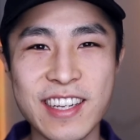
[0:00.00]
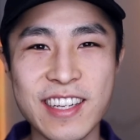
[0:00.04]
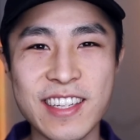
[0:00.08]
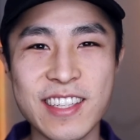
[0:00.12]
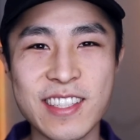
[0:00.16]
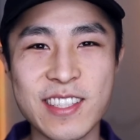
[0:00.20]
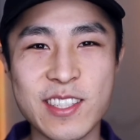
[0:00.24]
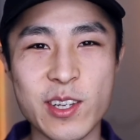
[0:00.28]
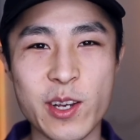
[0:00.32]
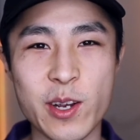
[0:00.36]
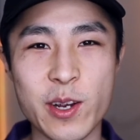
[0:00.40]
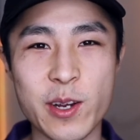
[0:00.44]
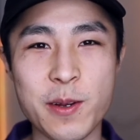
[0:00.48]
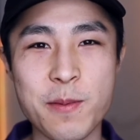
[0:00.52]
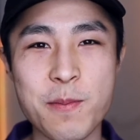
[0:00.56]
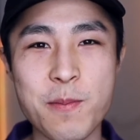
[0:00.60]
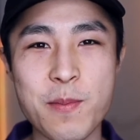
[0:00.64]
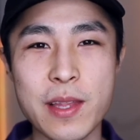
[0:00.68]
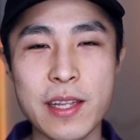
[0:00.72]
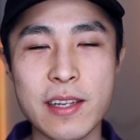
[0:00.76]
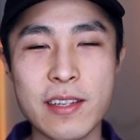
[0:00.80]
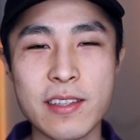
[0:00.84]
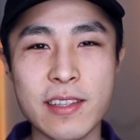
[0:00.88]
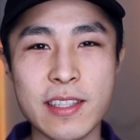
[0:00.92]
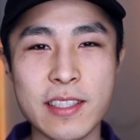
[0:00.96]
So
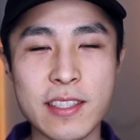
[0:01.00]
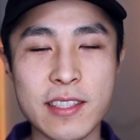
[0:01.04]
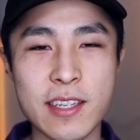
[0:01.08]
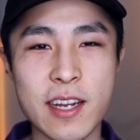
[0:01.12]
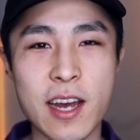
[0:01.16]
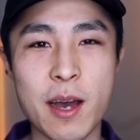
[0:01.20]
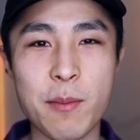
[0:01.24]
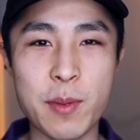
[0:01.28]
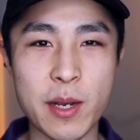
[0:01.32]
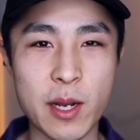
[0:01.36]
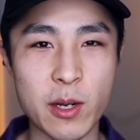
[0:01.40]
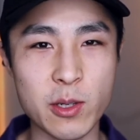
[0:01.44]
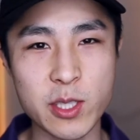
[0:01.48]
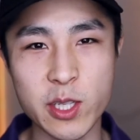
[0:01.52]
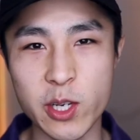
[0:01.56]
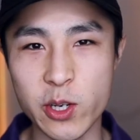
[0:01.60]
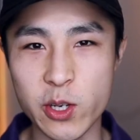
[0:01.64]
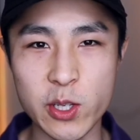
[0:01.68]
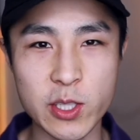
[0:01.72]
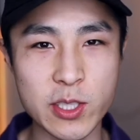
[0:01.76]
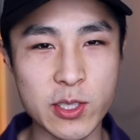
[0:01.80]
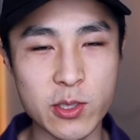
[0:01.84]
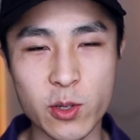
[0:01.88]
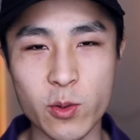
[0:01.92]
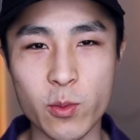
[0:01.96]
listen up and I'll tell
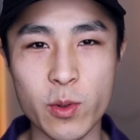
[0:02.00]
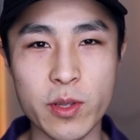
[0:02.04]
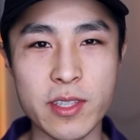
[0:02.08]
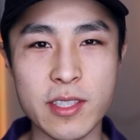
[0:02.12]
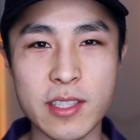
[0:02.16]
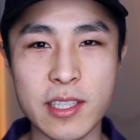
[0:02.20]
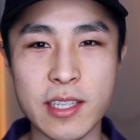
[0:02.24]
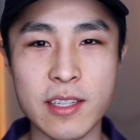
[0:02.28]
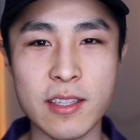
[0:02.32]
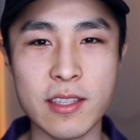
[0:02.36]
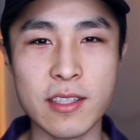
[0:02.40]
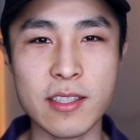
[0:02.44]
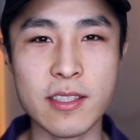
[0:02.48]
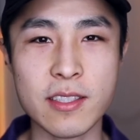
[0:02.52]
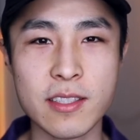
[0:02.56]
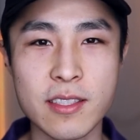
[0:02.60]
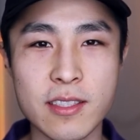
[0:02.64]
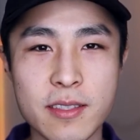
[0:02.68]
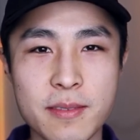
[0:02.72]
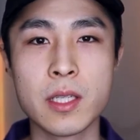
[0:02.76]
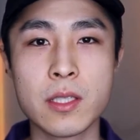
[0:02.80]
you sort of what the deal is.